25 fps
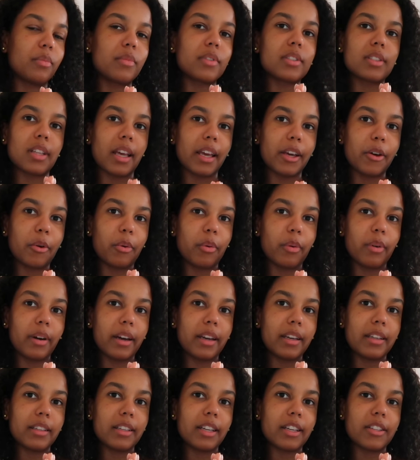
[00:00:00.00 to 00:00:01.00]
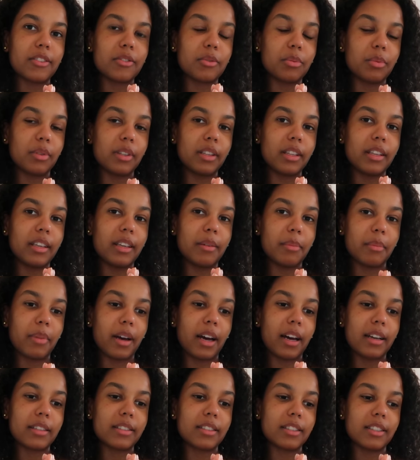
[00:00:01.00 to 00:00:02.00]
cycle, and it has really
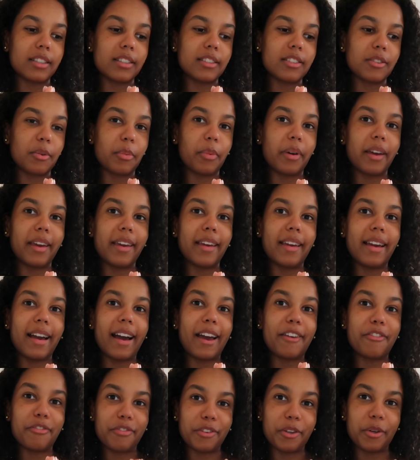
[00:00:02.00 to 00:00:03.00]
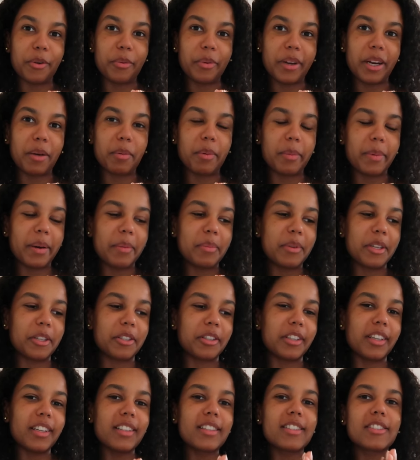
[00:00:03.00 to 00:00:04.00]
impacted the way I feel when I'm on my
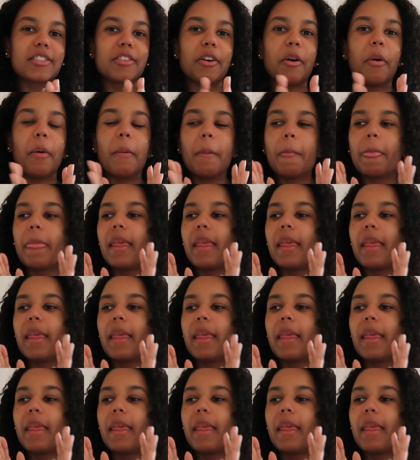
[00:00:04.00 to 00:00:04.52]
period. So